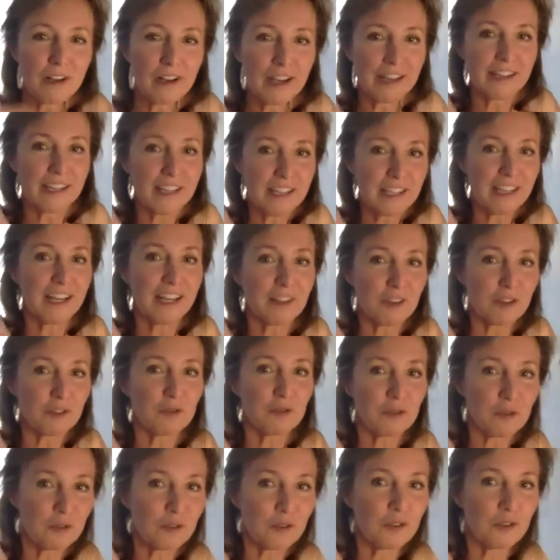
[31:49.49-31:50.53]
and then you had to
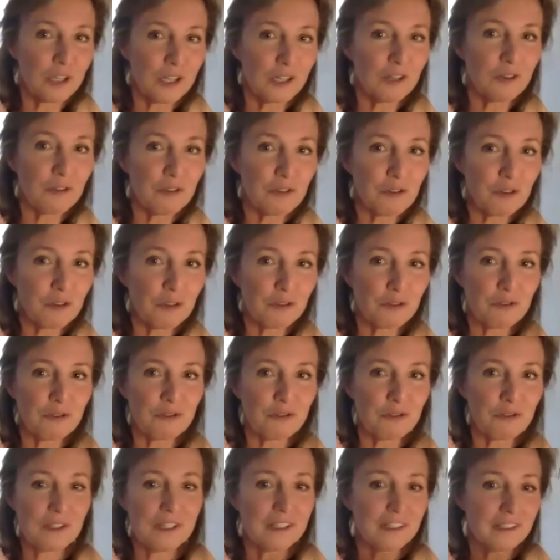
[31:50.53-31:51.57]
go through the
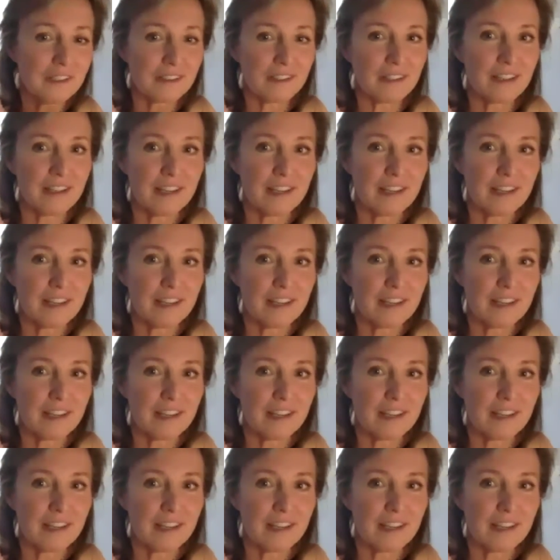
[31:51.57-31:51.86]
field.